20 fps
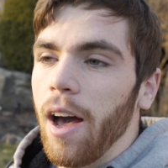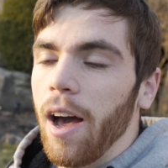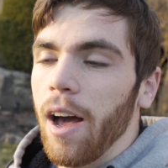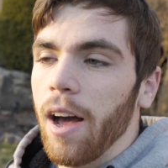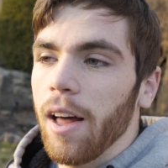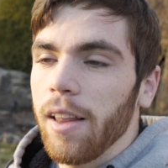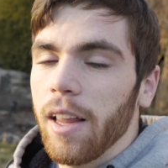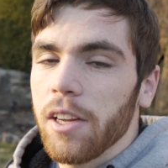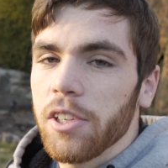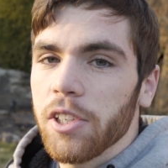
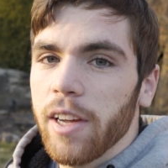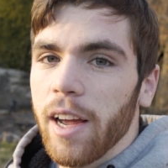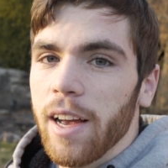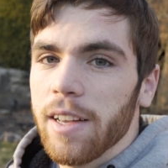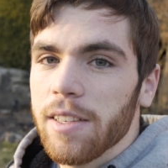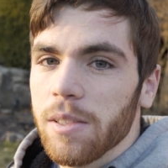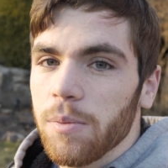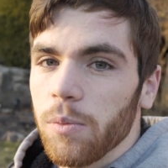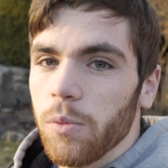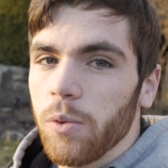uh, electric
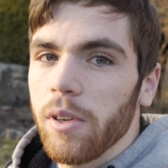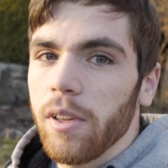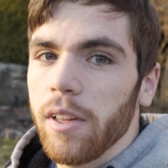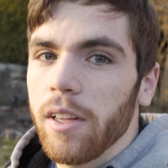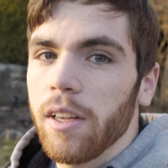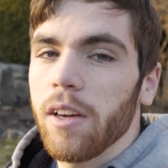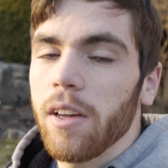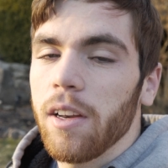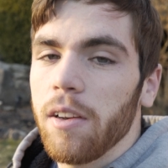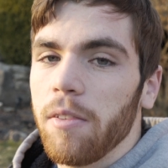has some
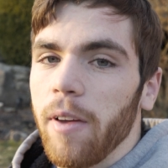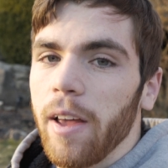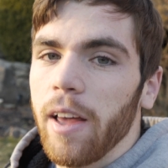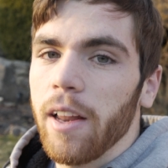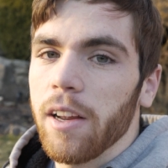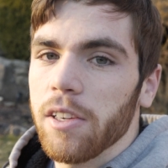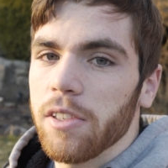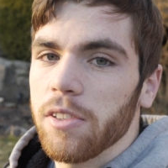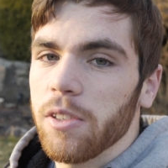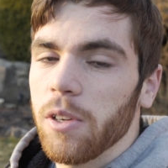really good
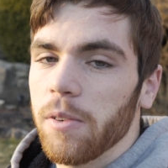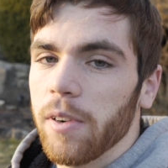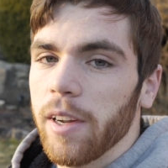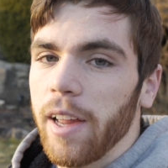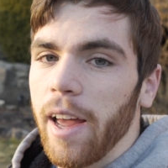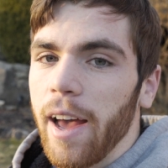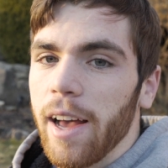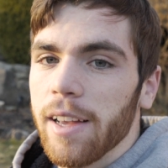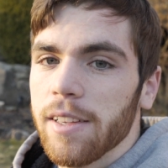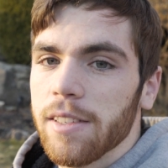advantages over
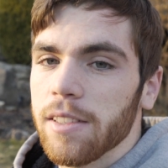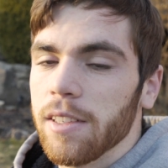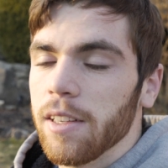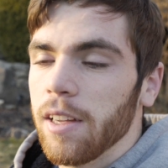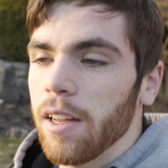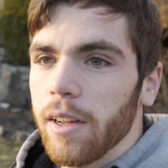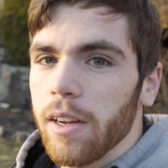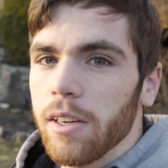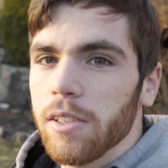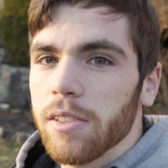gas.
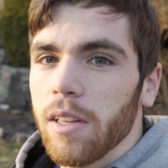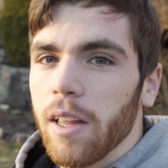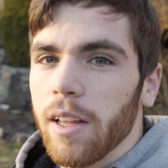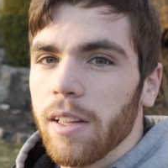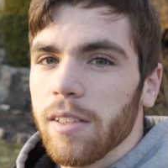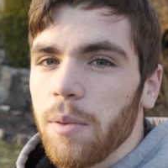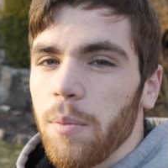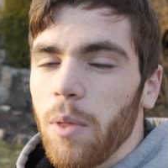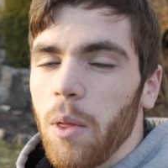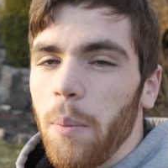Here's
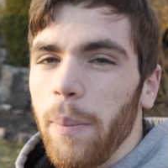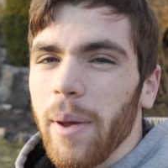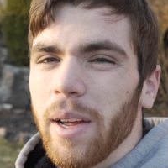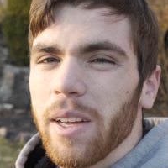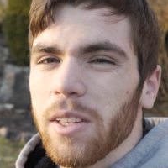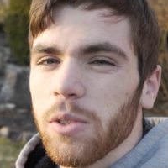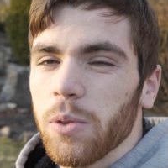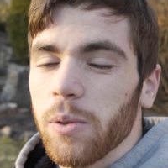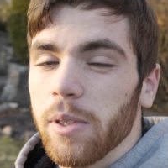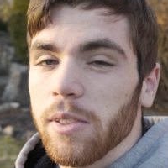like some of the
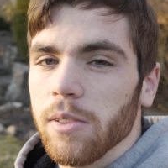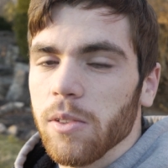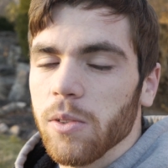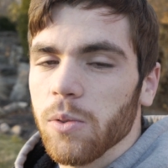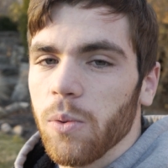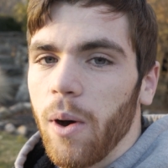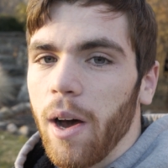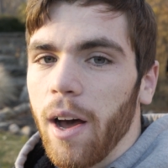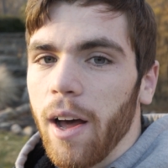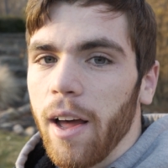biggest
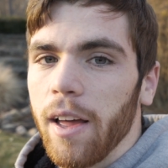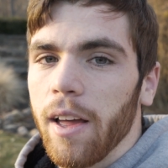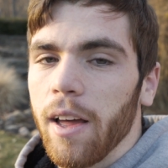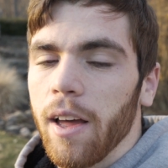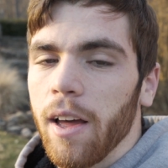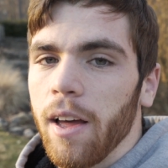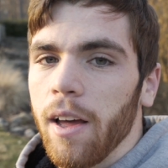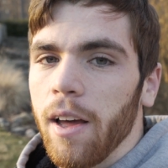reasons why.